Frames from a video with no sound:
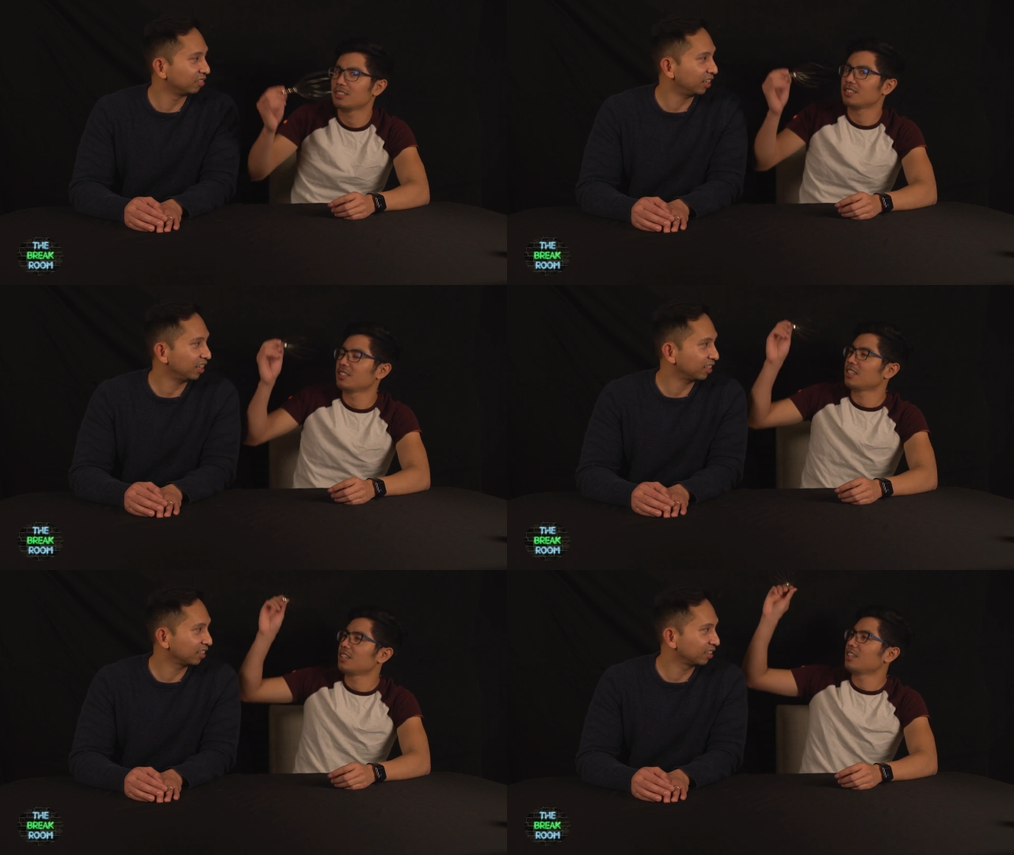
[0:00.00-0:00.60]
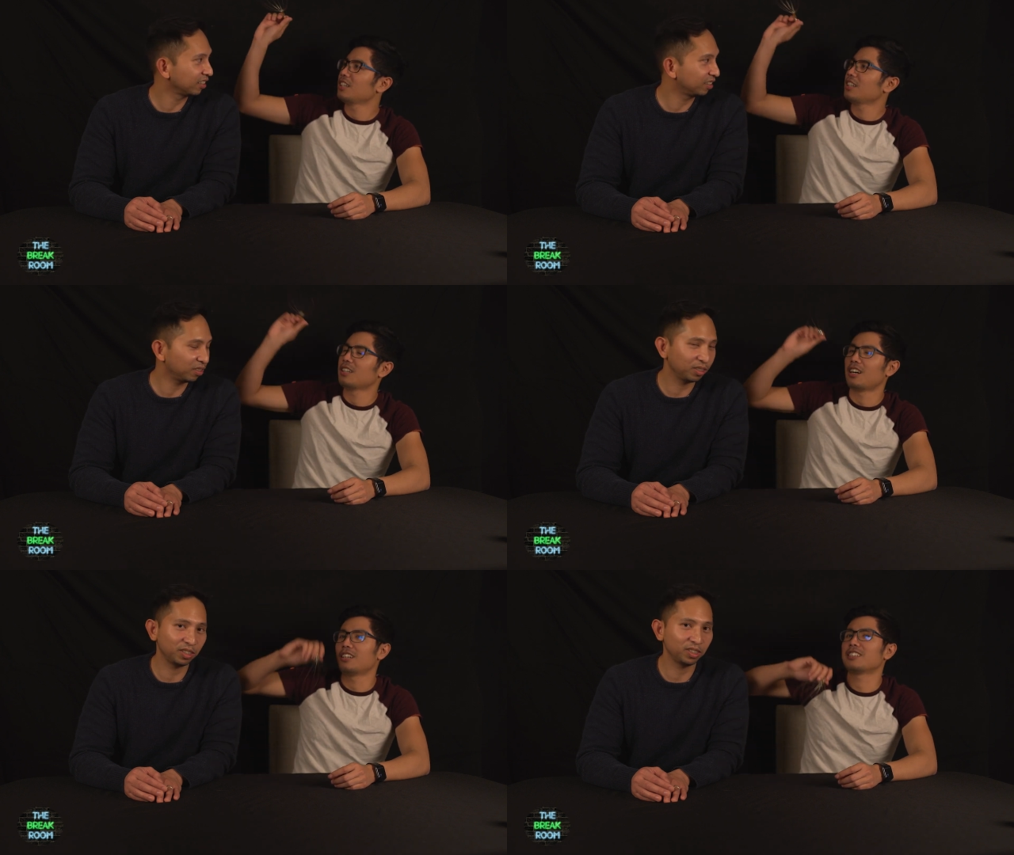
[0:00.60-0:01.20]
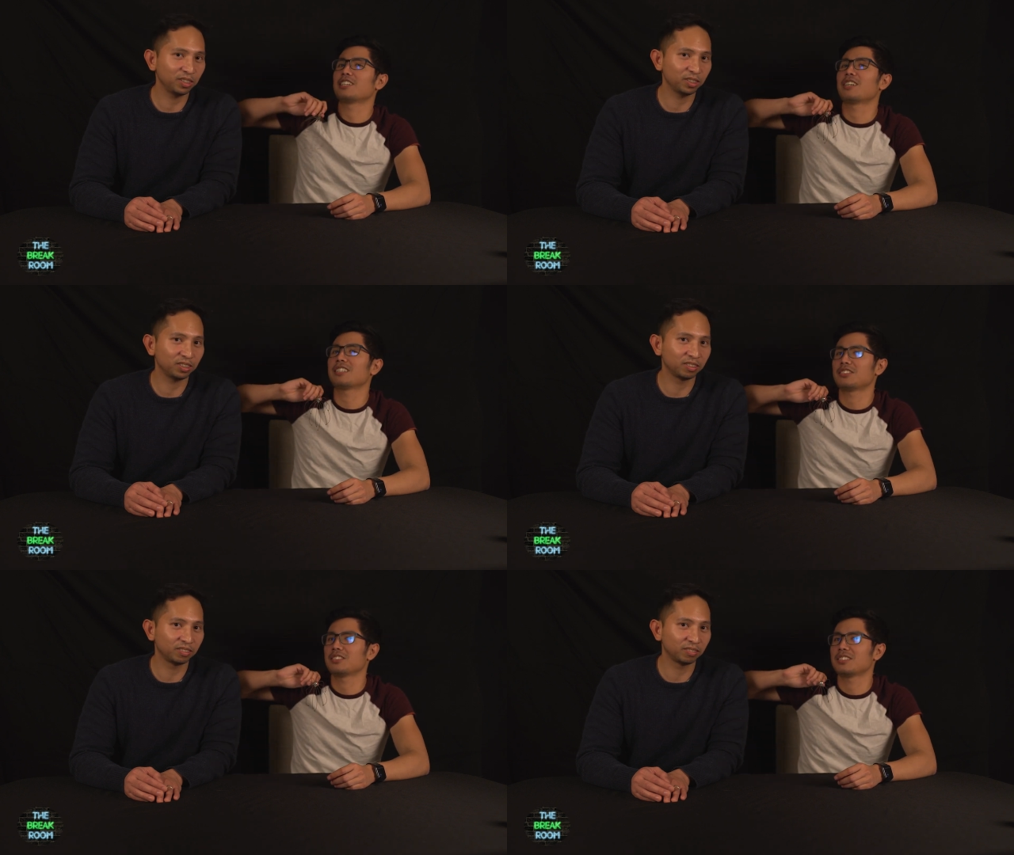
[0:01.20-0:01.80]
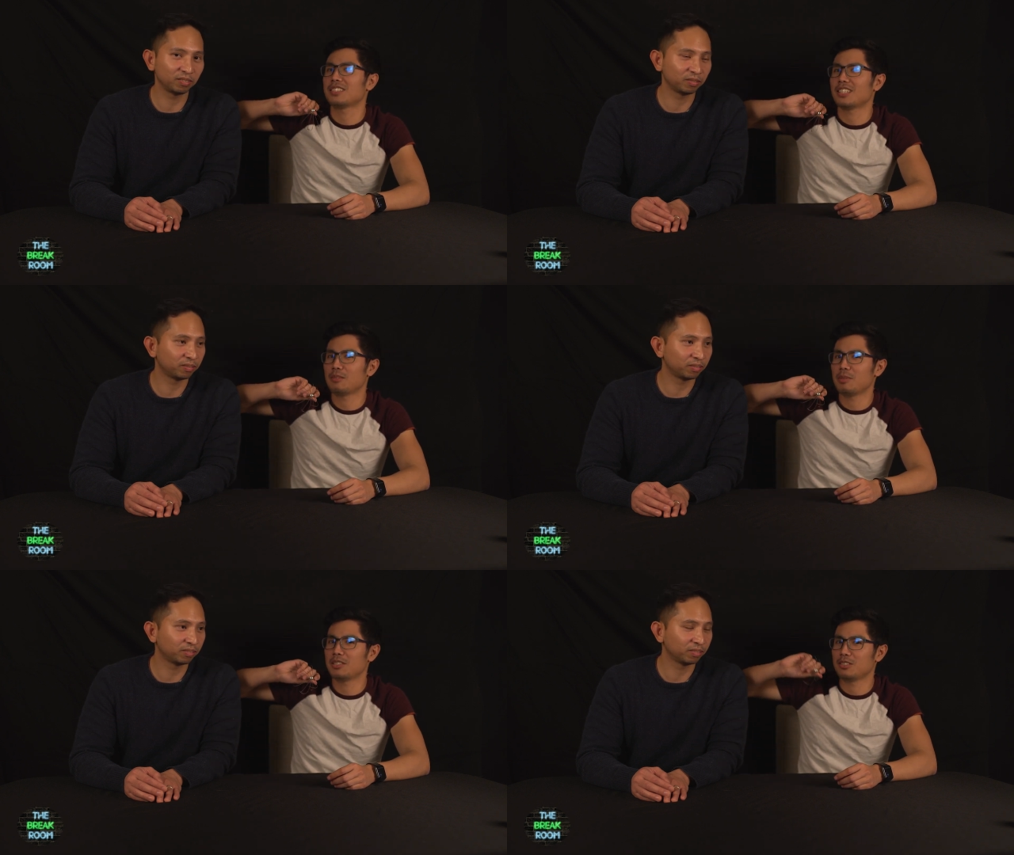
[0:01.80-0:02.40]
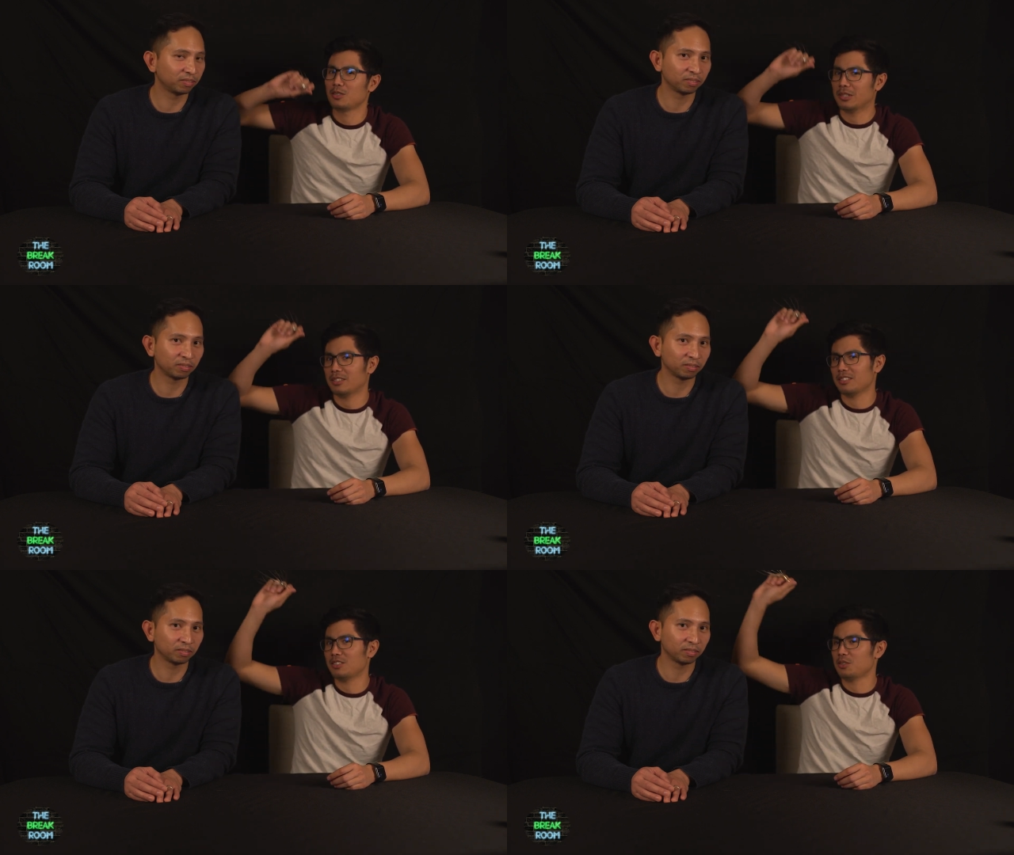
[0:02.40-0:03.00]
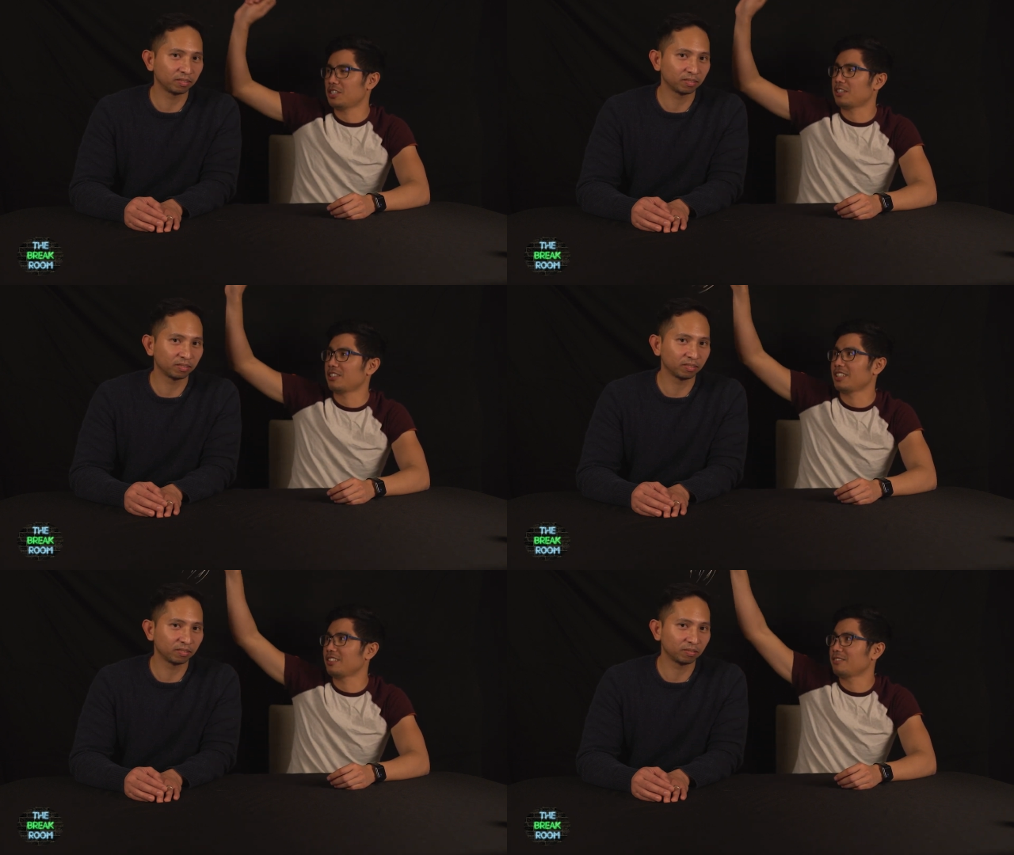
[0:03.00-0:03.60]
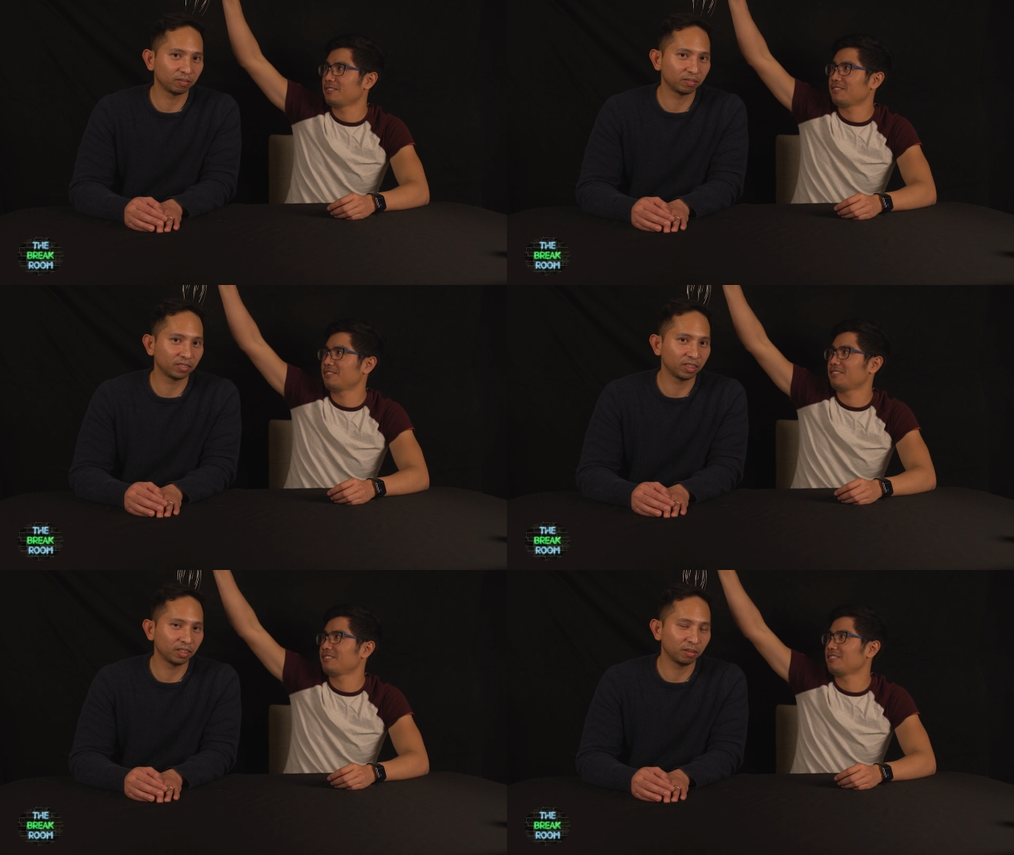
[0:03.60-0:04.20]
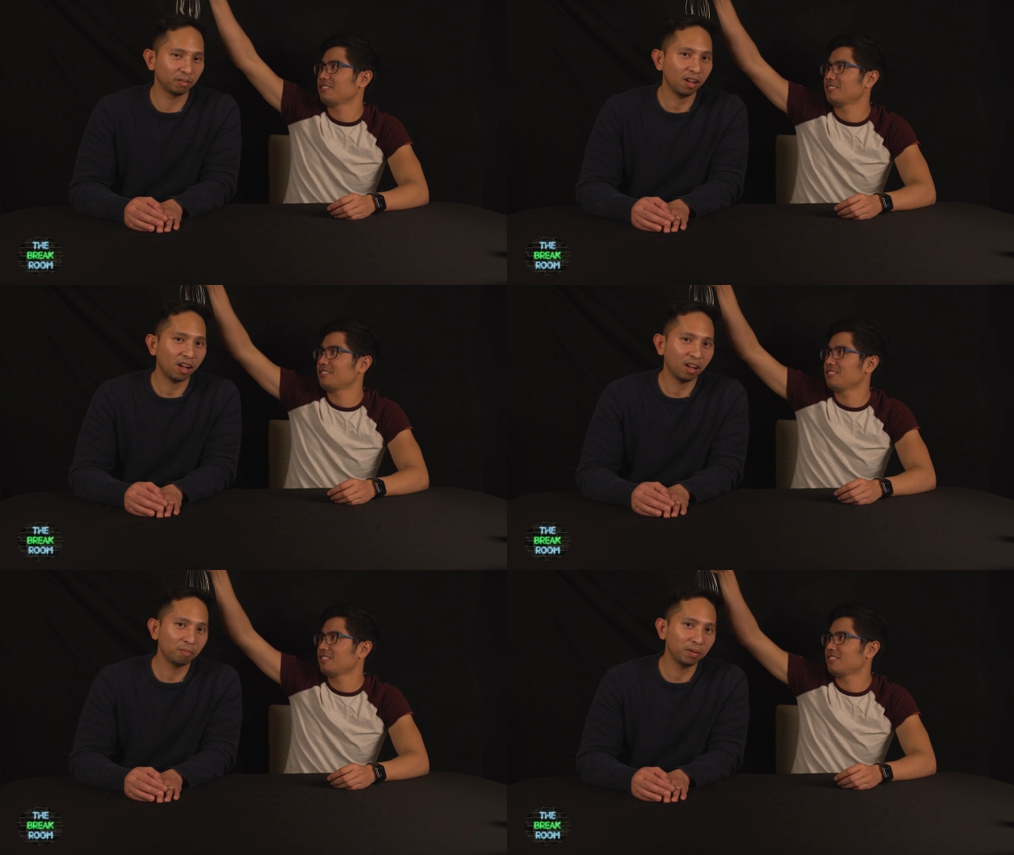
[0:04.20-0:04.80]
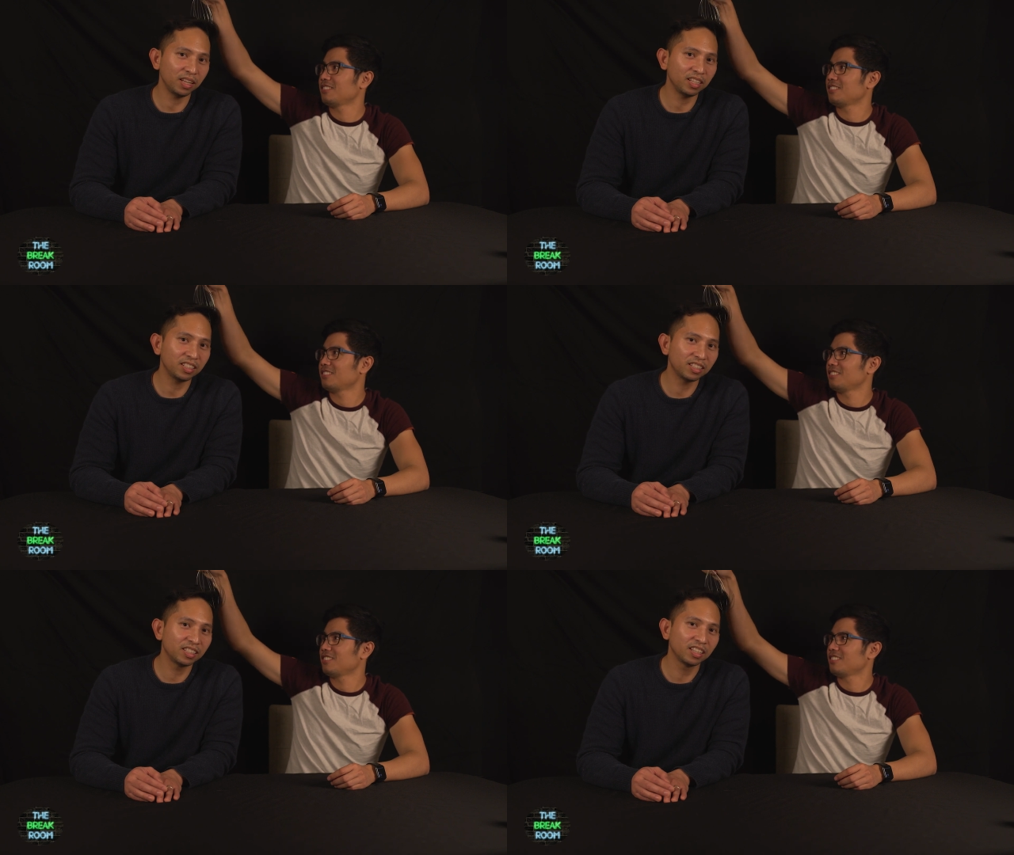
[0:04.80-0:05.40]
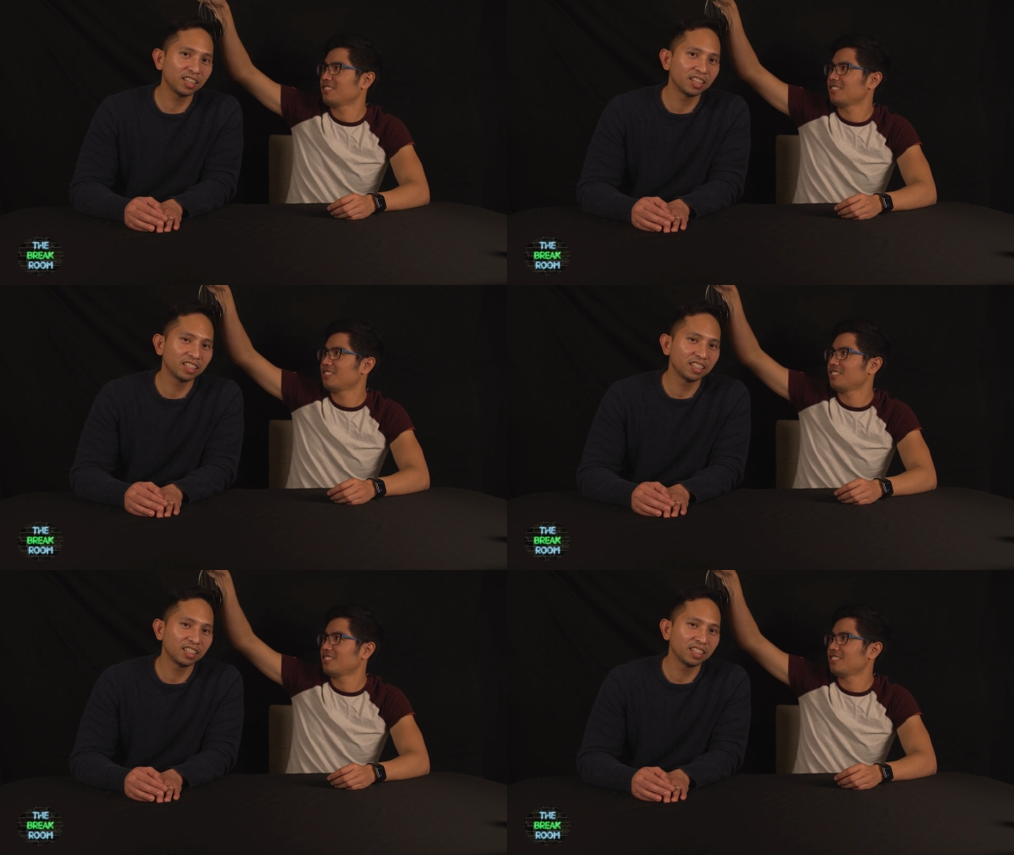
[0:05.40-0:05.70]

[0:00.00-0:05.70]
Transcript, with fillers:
Speaker 1: Right? So our director is telling me to do it to Jerry. Please.